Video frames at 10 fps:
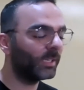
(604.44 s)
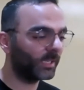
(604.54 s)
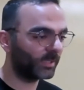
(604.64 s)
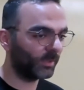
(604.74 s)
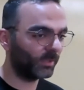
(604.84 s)

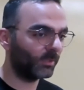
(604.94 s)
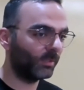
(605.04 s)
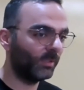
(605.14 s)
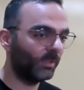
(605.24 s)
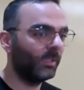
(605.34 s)
hopefully next
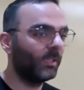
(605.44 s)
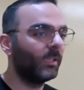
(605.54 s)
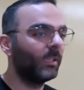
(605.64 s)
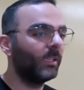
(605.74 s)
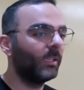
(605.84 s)
semester,
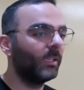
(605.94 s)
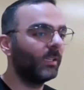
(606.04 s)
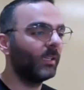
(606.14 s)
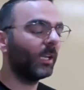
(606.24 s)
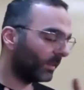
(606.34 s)

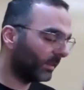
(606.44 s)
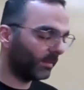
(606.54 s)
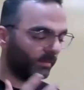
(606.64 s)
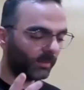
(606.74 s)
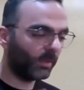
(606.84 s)
along
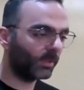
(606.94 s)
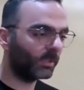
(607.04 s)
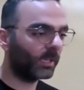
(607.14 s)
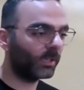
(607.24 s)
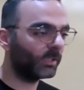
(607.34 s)
with
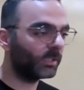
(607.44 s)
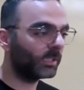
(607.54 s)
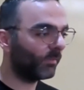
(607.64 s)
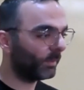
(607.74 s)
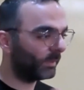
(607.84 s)
other
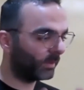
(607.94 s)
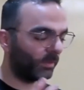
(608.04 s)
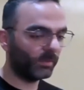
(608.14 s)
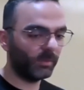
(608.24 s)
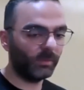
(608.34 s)
technology stuff,
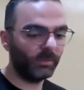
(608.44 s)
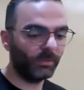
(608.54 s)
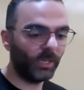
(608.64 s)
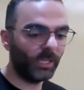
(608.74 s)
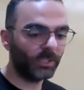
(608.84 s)
but
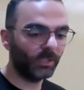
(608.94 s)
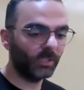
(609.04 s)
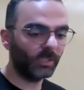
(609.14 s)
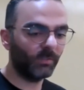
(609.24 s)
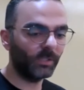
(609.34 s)
in
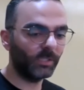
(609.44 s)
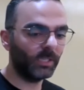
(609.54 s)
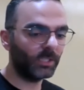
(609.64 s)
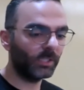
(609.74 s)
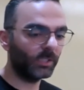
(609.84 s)
relation to this
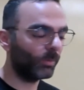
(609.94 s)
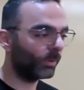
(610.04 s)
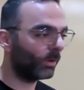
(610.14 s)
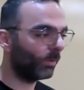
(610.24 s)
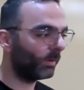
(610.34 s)
conversation,
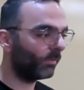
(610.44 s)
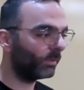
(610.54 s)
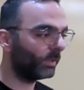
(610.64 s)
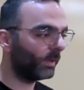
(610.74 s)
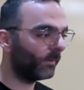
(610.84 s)
that's what we're
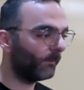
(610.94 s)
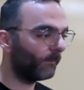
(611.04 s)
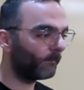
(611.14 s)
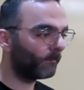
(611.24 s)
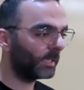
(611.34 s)
hoping for to
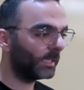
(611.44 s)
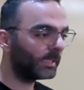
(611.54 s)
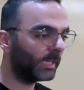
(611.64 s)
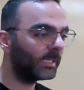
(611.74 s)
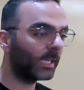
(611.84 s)
get.
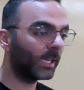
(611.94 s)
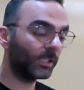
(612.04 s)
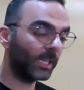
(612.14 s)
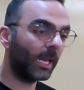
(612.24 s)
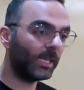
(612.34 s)
It's things
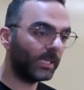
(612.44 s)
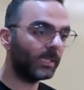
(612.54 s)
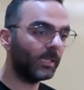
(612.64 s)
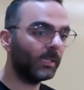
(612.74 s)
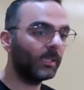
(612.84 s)
that are that
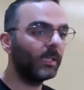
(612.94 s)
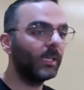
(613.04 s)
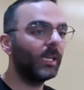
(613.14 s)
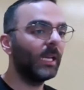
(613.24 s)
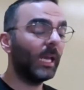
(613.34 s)

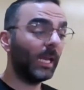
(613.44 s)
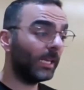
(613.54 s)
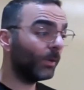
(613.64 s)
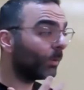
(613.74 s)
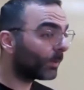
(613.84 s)
easy.
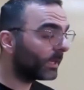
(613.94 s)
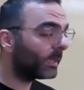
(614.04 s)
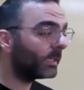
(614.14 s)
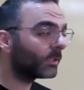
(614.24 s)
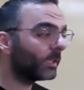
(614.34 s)
And it will
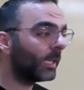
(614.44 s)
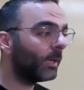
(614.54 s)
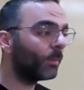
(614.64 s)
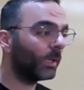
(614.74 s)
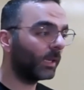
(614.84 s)
bring things to
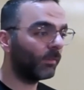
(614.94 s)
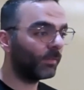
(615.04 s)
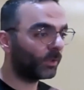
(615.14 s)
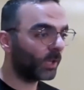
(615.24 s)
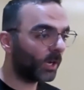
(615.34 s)
the table.
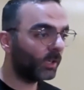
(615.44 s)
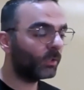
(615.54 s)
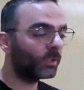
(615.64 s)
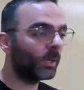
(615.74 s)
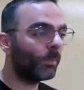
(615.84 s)
Like if you're
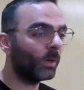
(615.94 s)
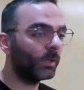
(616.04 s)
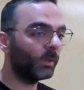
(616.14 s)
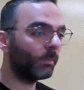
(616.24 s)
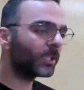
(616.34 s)
talking to
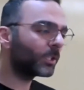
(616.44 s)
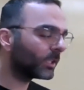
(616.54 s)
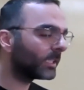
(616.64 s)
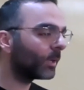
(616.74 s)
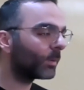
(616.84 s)
someone,
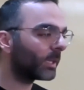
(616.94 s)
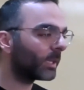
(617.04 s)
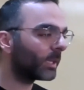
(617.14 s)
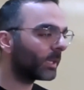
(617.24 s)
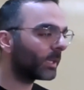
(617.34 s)
imagine you're sitting
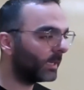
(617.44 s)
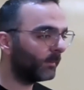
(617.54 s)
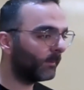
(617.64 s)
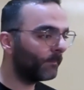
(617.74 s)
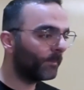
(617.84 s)
with a
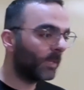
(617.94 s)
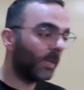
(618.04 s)
client